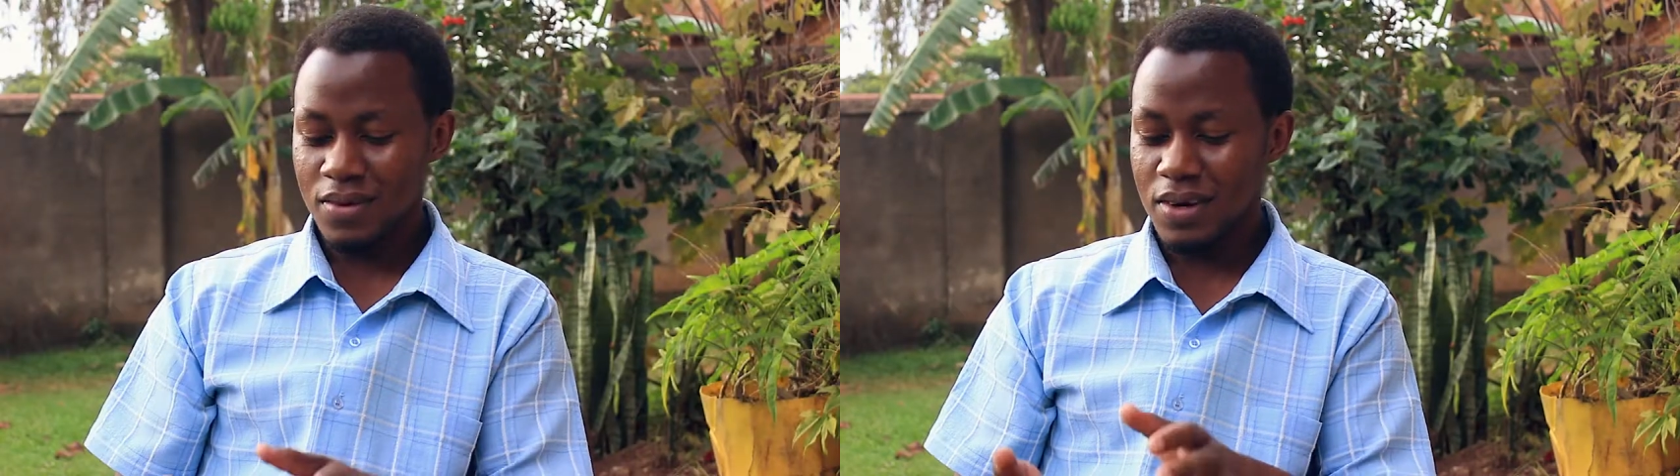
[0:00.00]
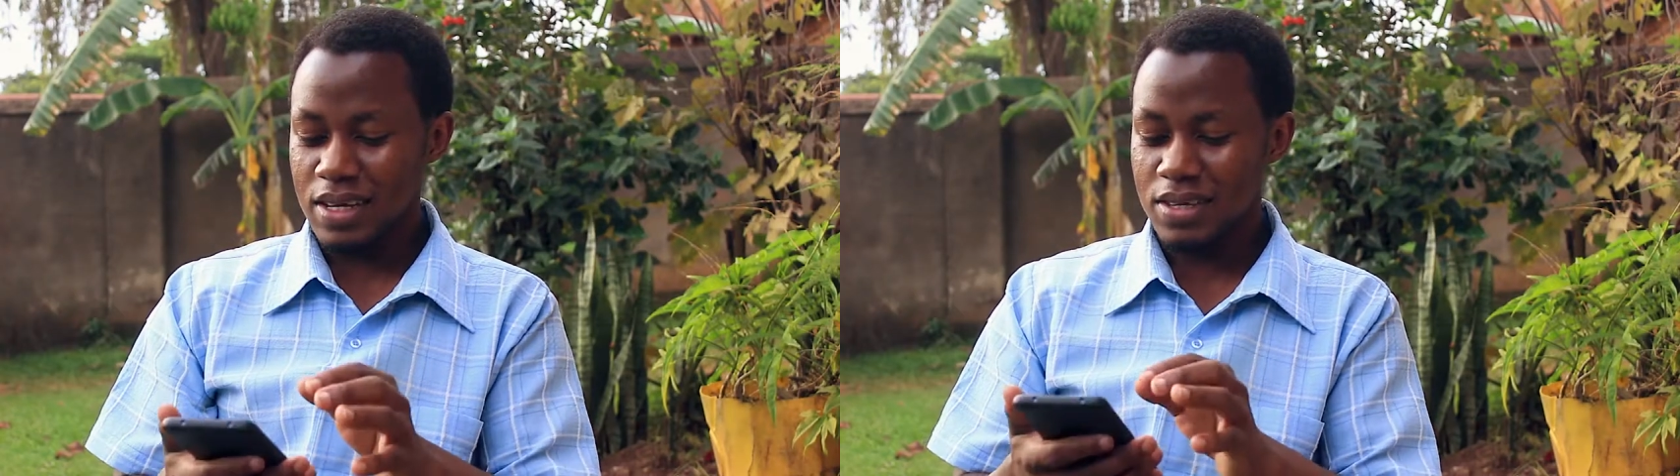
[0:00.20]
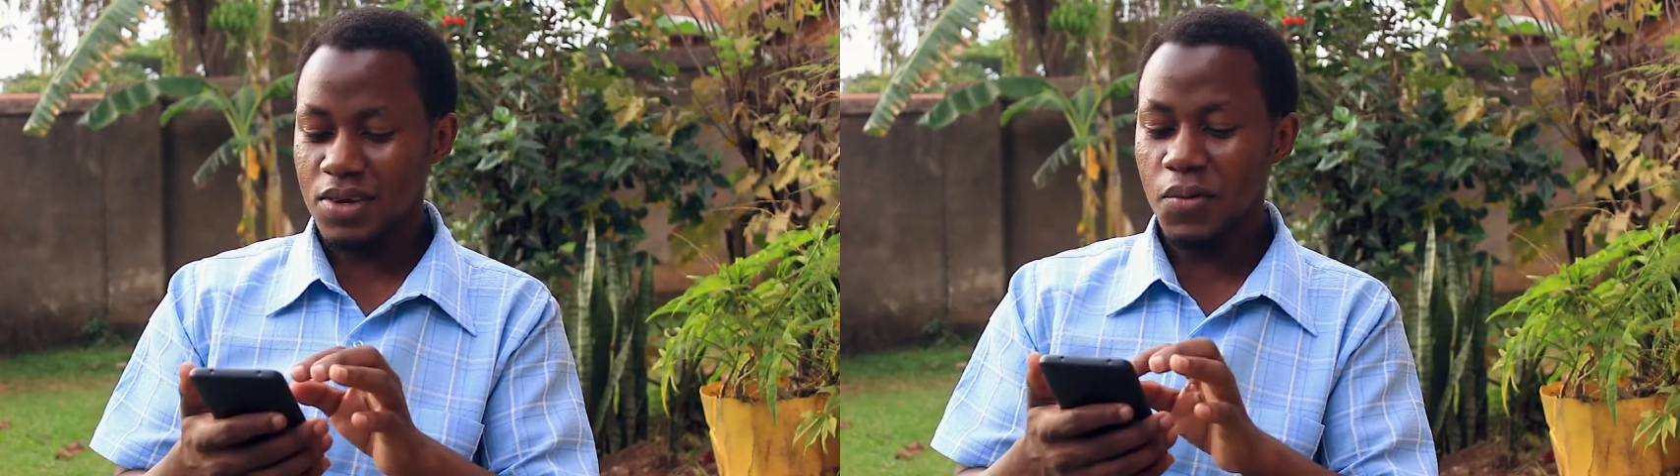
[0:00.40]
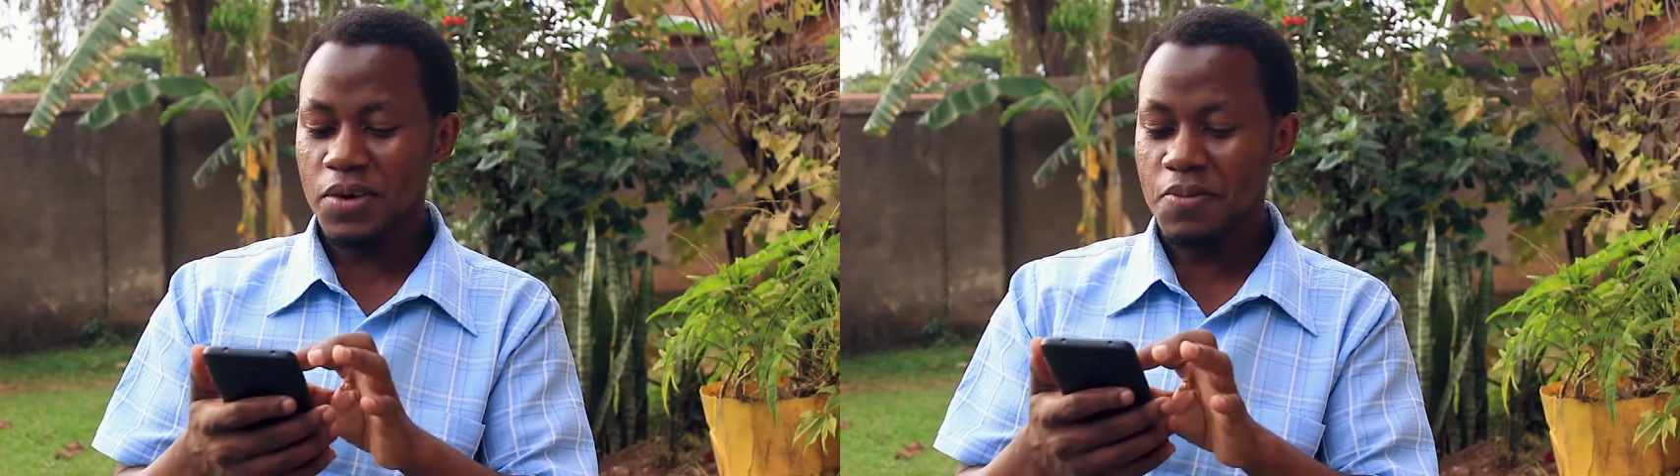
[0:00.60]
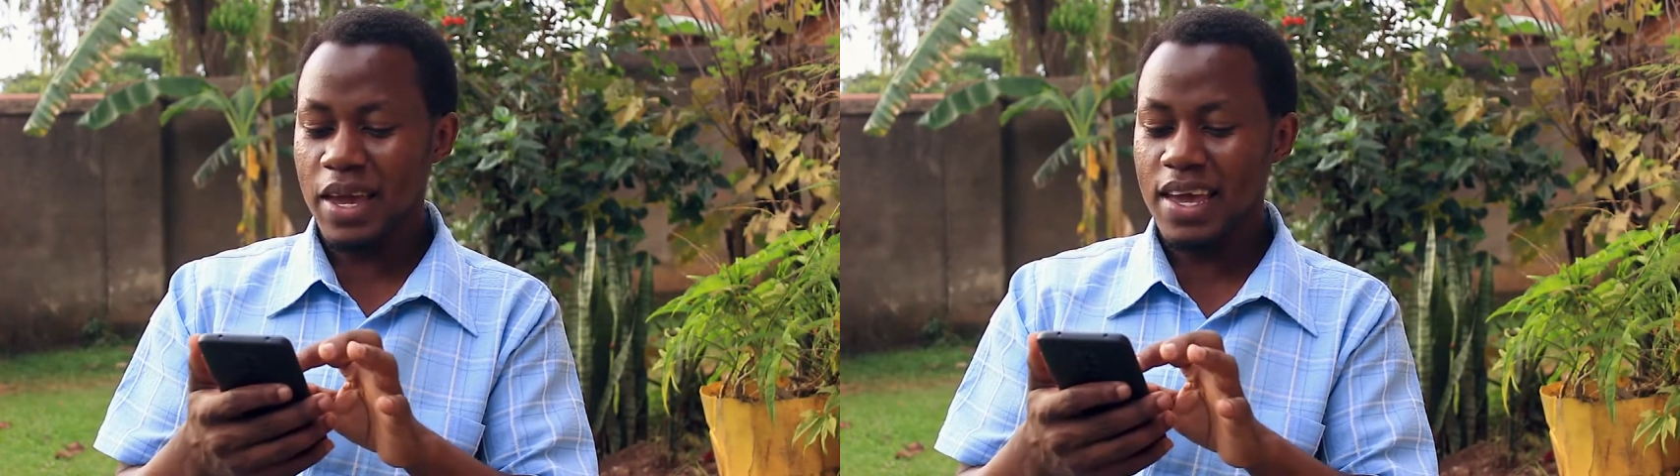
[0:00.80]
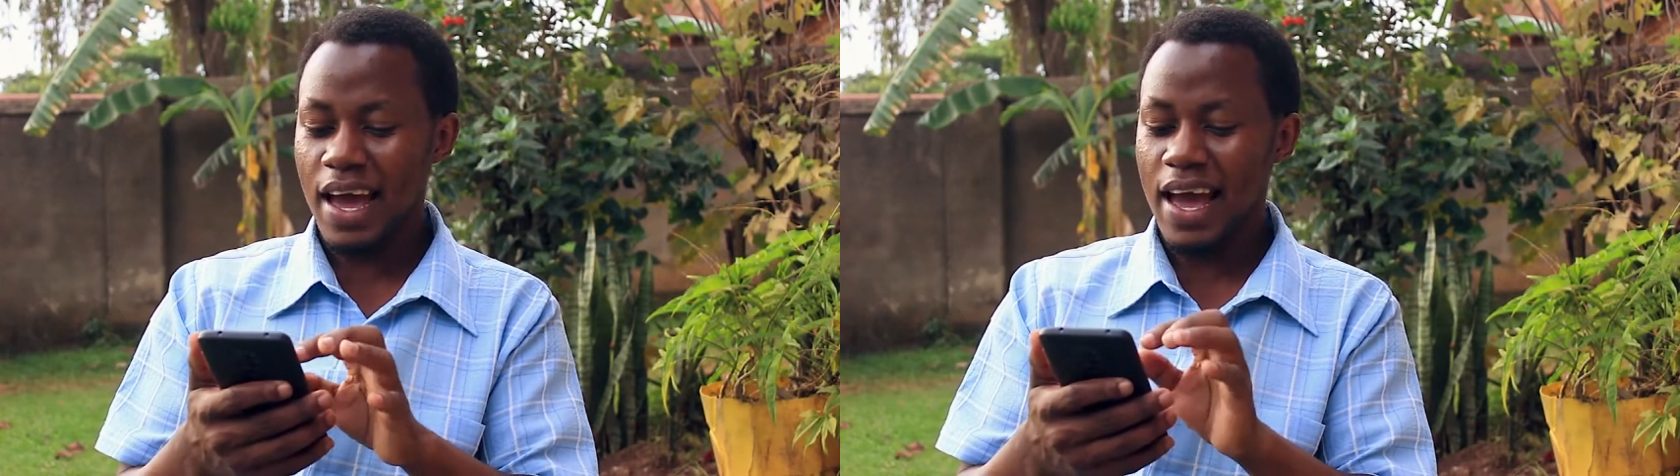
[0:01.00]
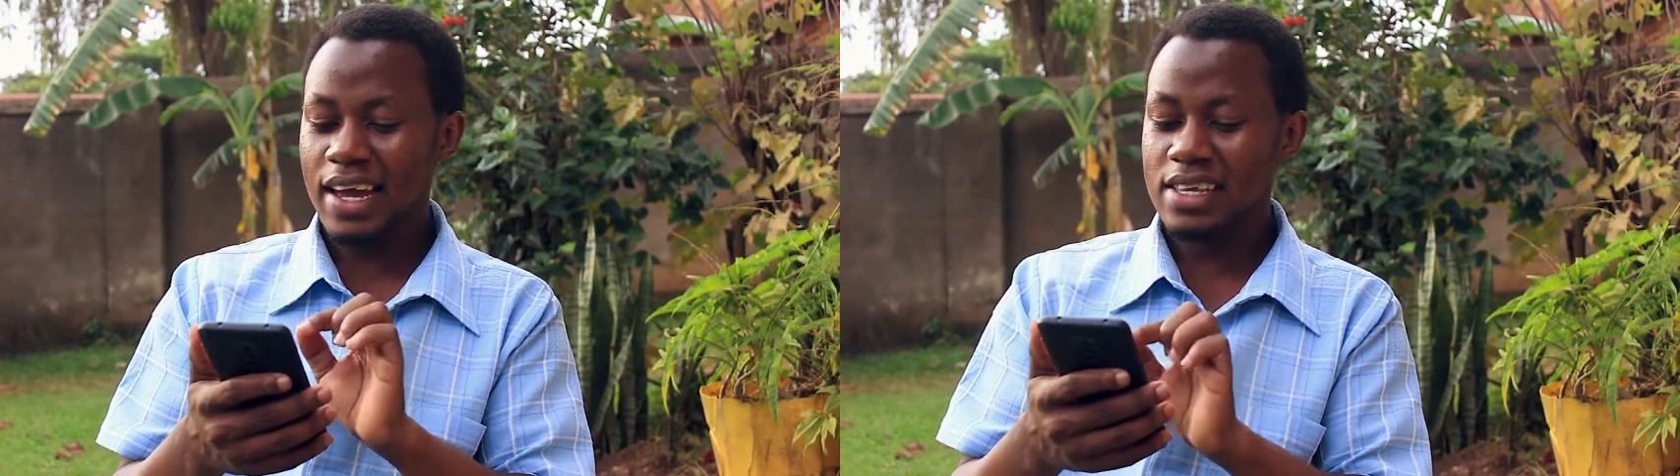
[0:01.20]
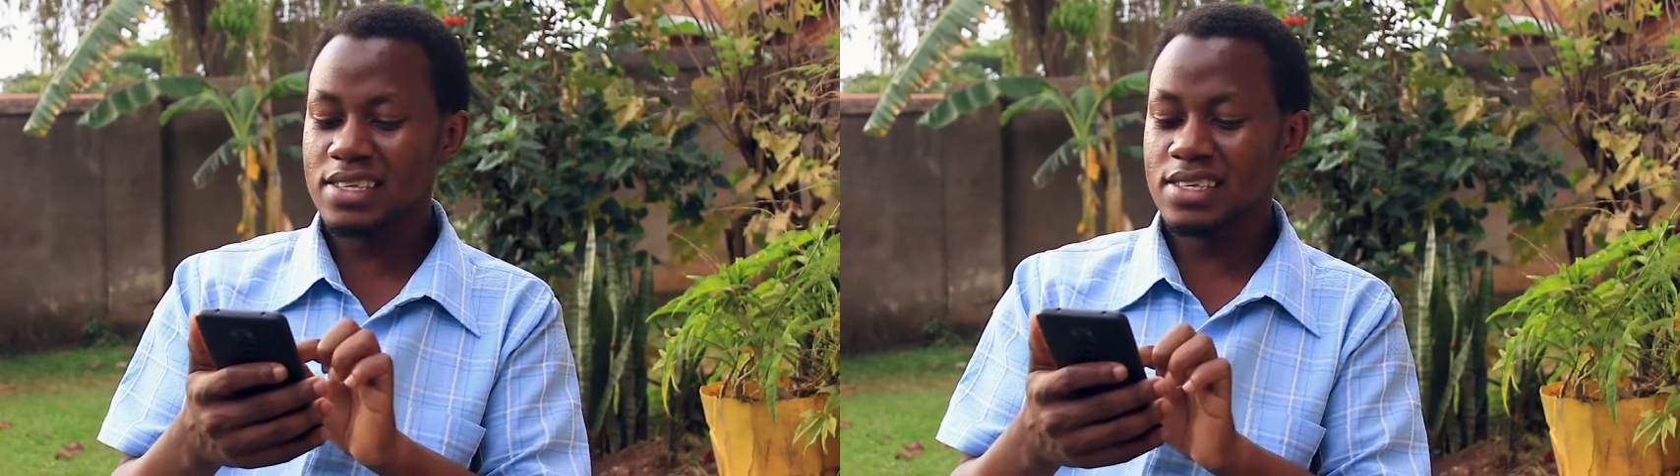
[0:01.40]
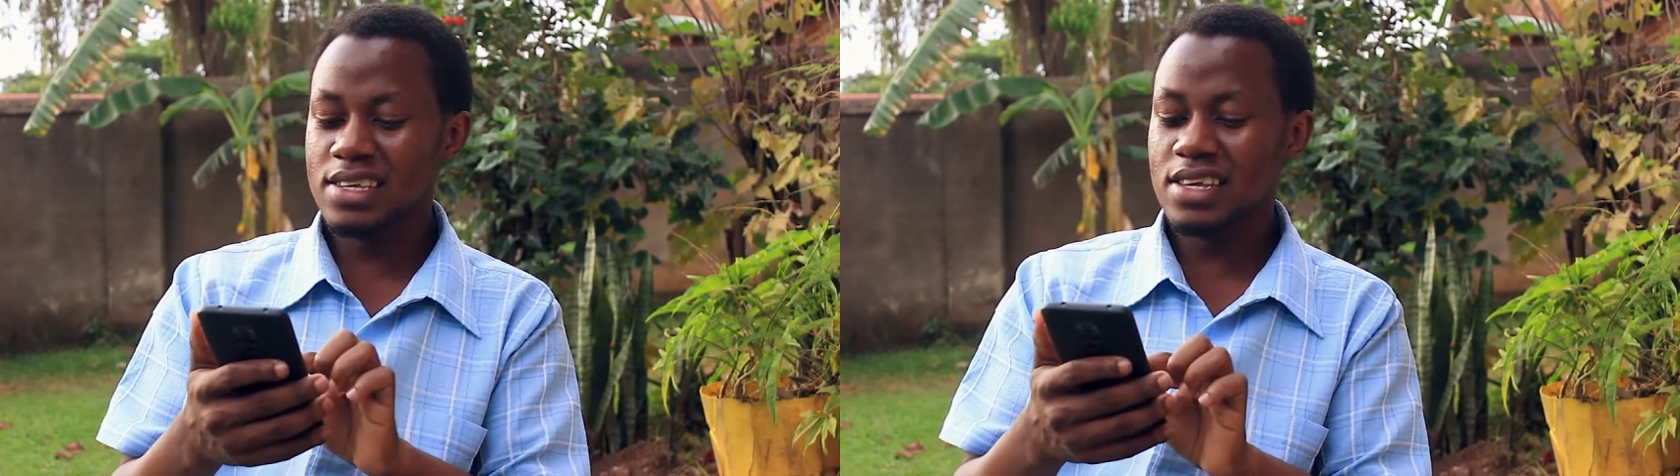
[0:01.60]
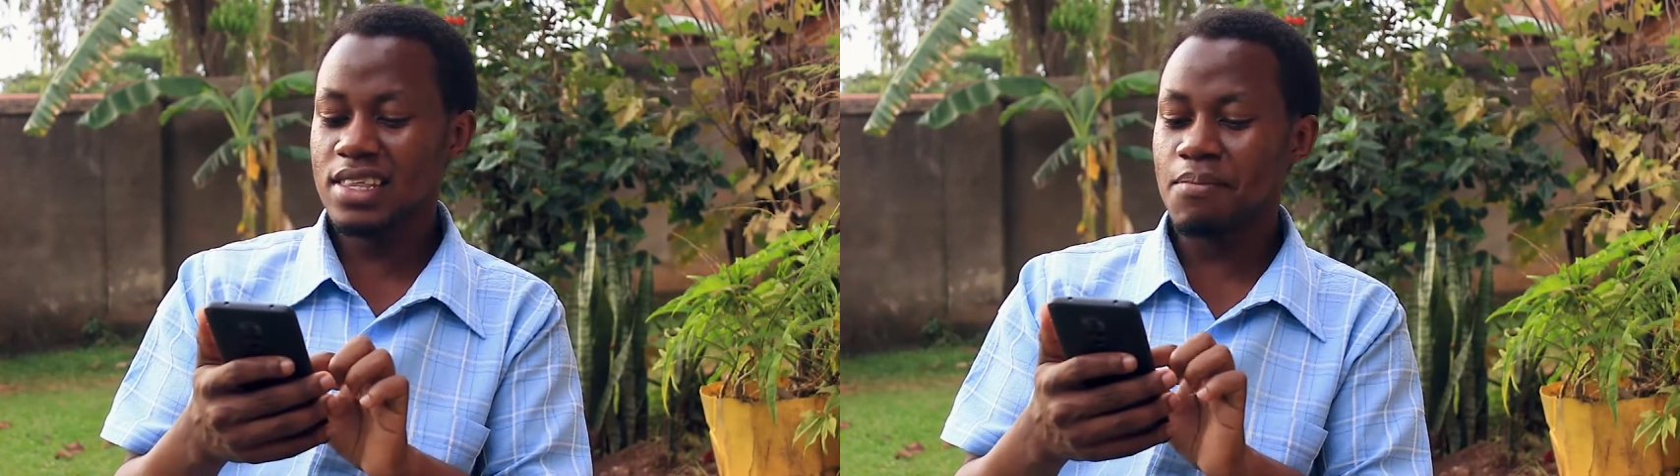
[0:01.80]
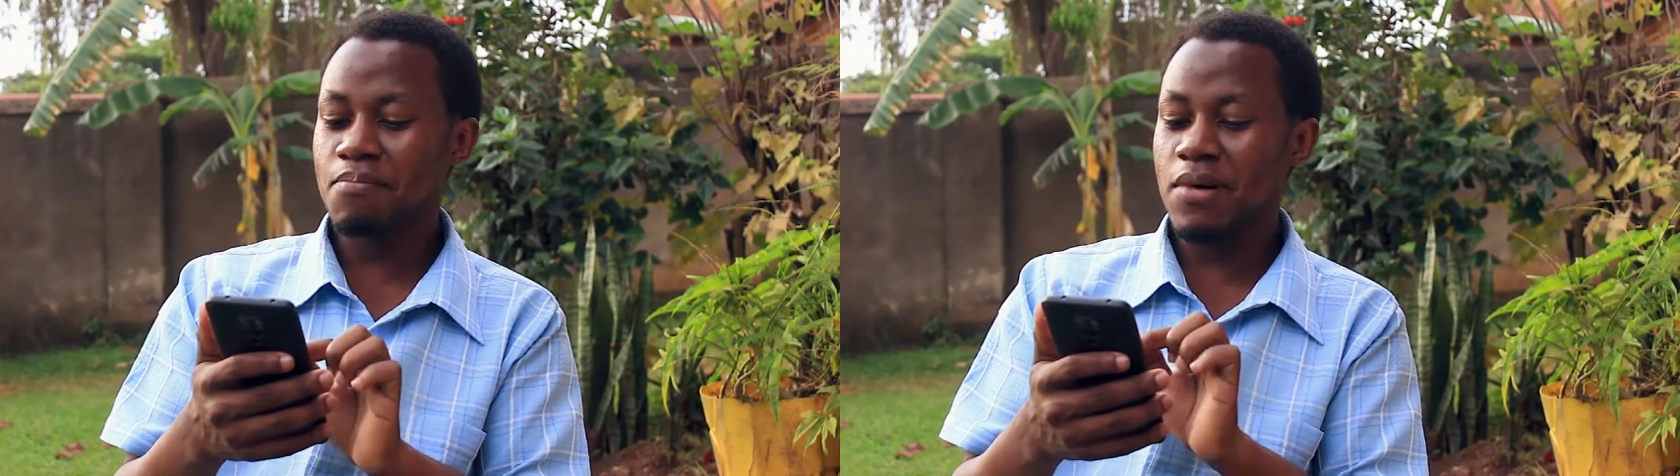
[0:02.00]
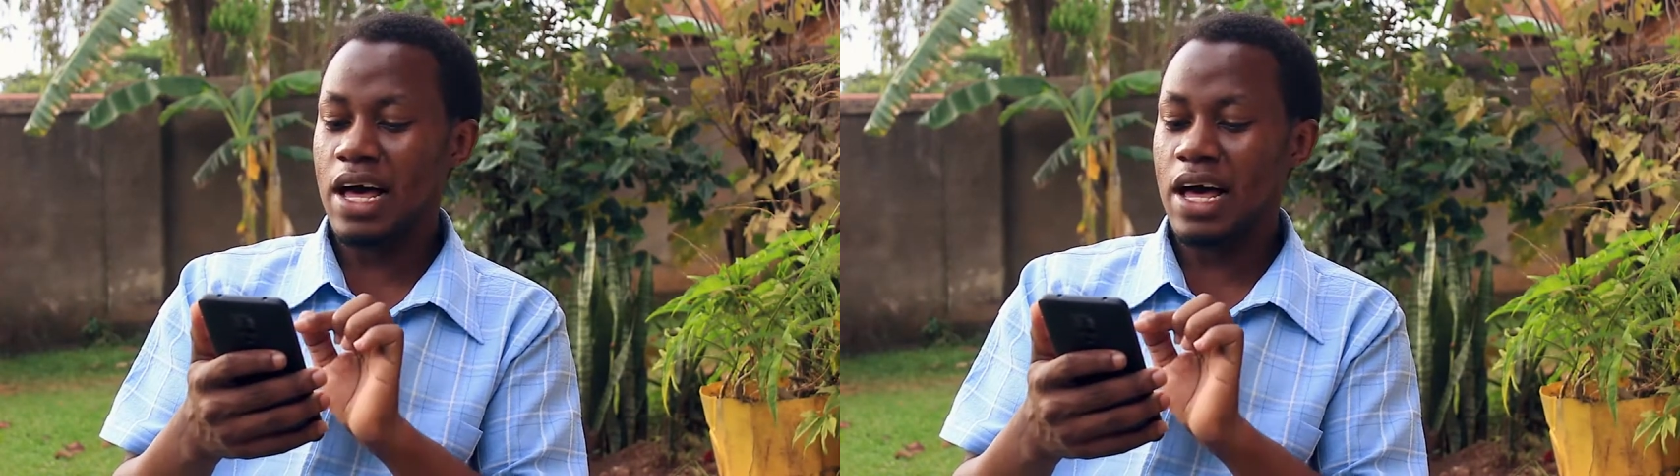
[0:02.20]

Okay, so with me here, I can see the